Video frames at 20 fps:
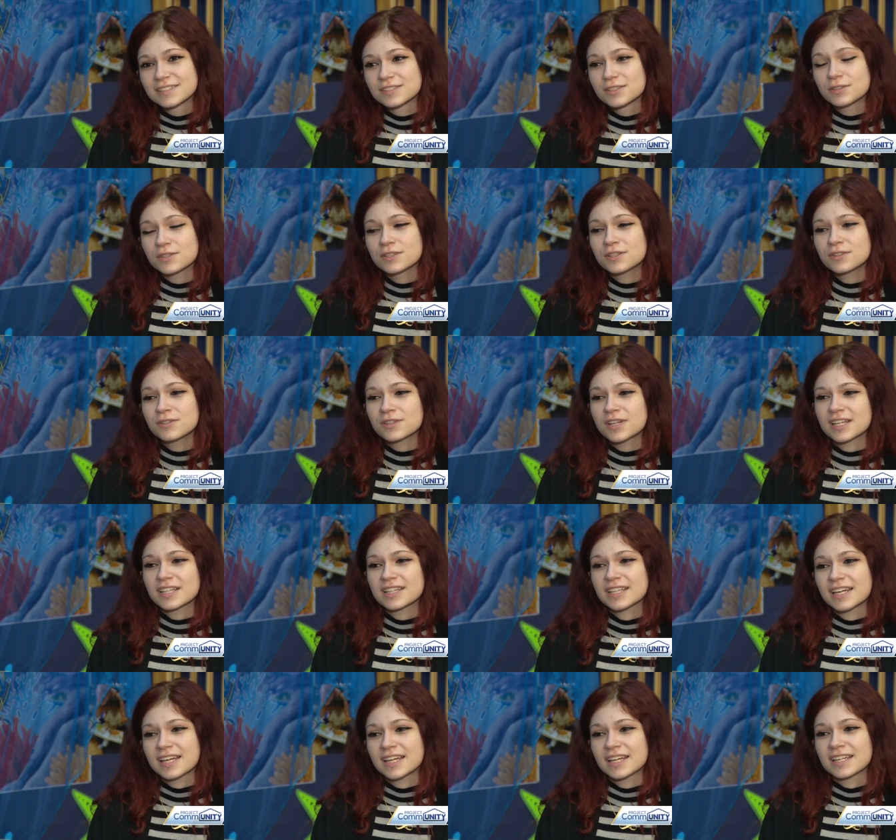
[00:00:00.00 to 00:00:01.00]
so you don't
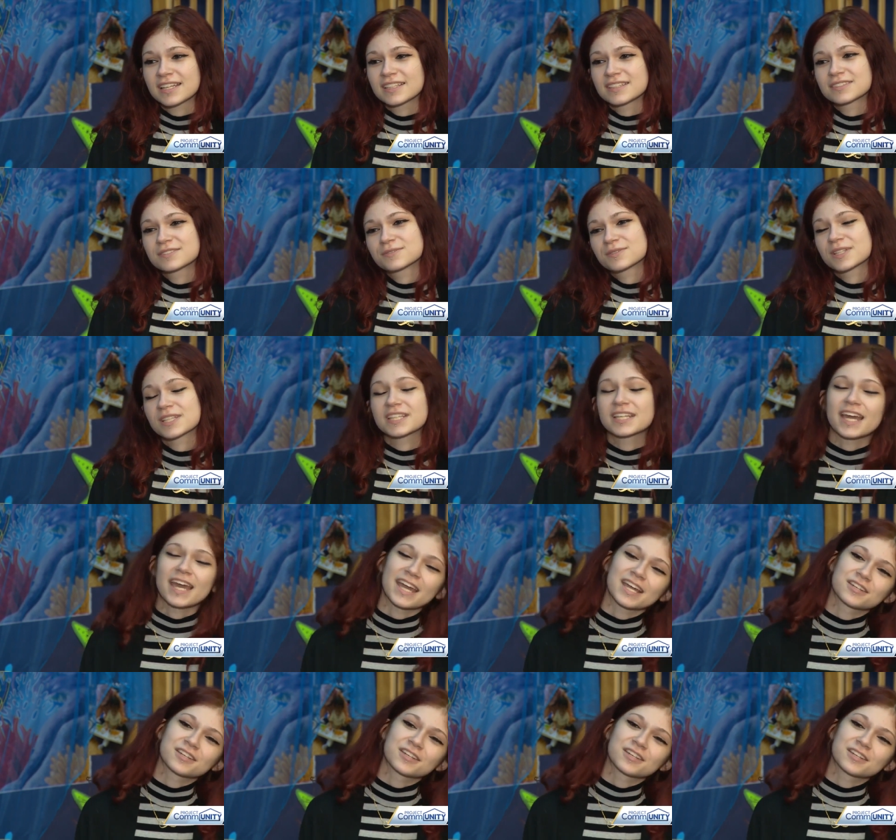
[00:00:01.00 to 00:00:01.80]
get like really